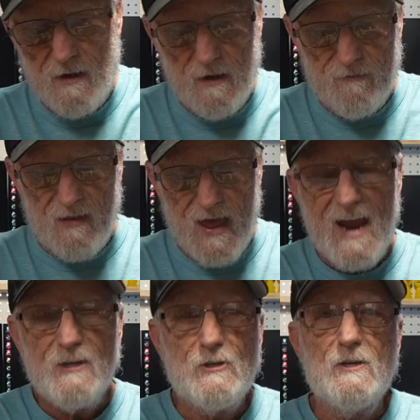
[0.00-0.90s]
of
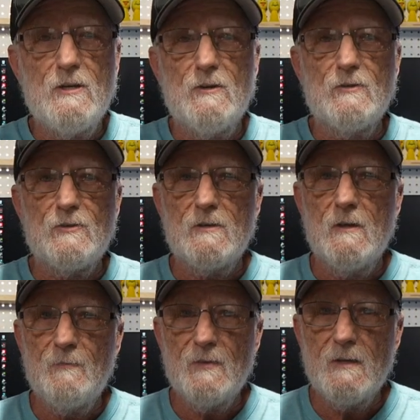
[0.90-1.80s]
last year's
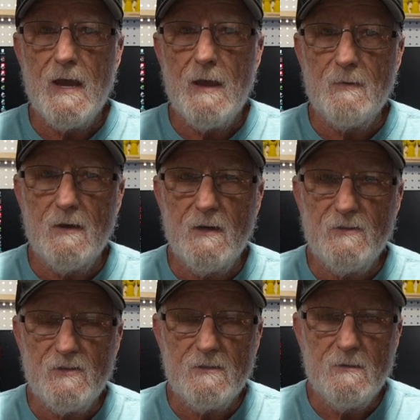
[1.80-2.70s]
camp
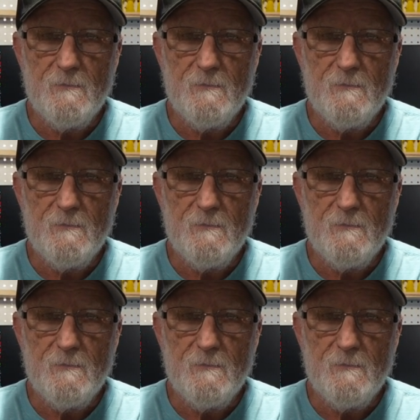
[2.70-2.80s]
guns.